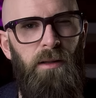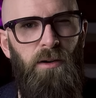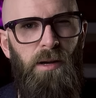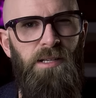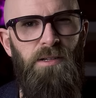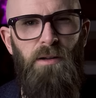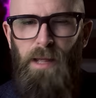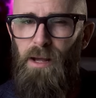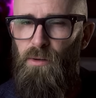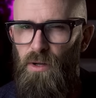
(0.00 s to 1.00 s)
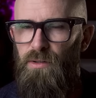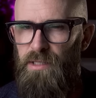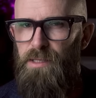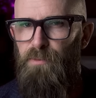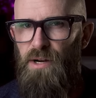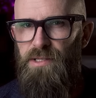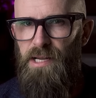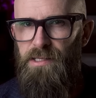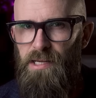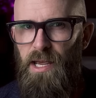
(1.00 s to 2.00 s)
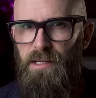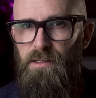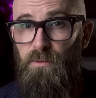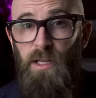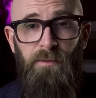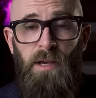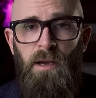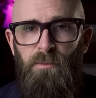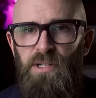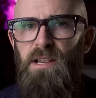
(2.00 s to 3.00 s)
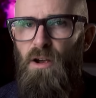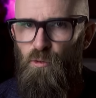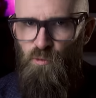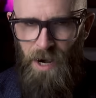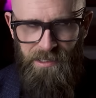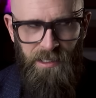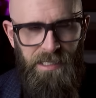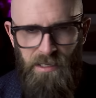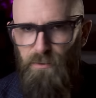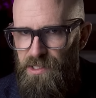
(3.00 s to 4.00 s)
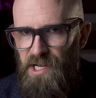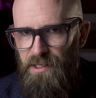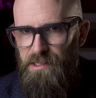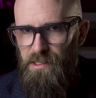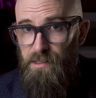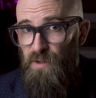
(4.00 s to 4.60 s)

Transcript: the question of how long this process takes will have pretty radically different answers.